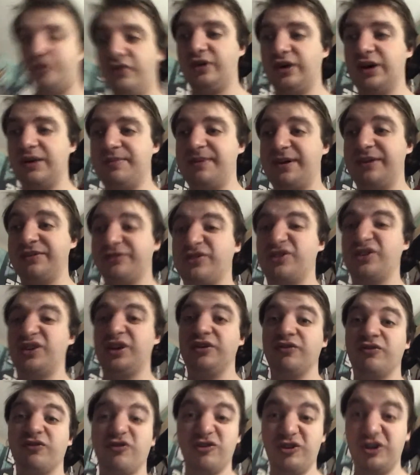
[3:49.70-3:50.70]

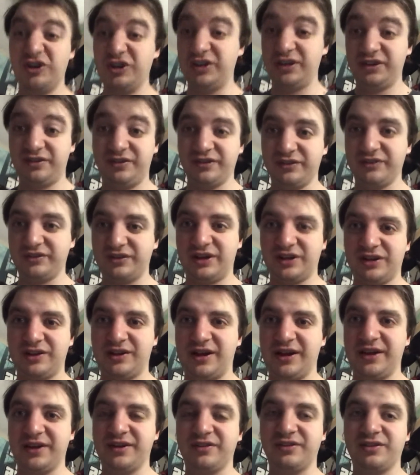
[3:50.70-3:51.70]
basically really does not
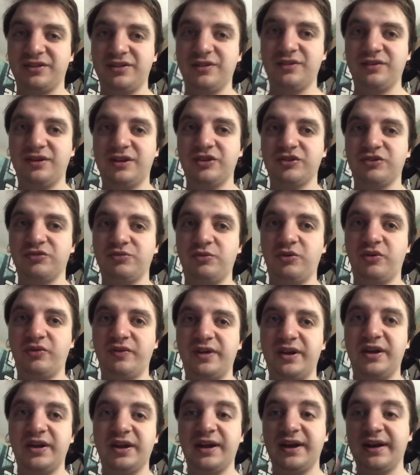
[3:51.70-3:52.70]
like this
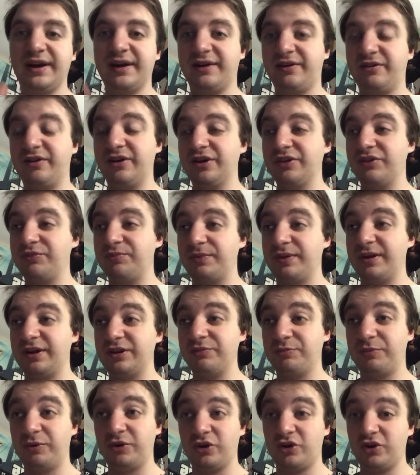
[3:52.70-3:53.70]
movie.
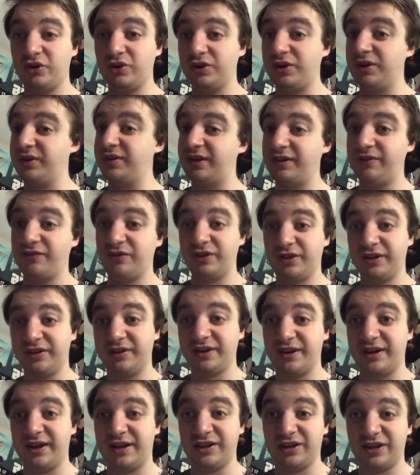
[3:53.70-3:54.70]
And spoiler alert, they really
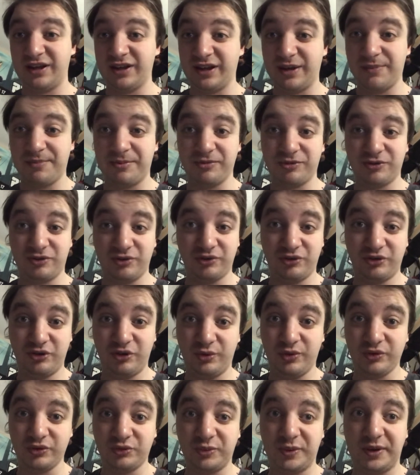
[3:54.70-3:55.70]
did not like Episode
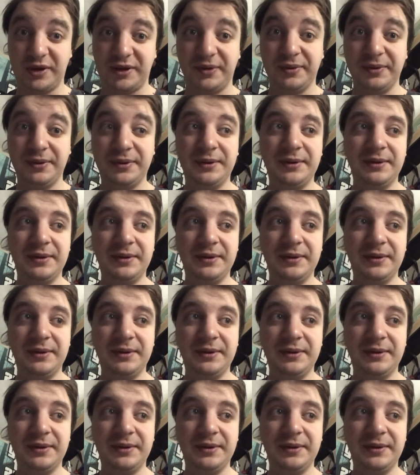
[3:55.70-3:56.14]
2 as well.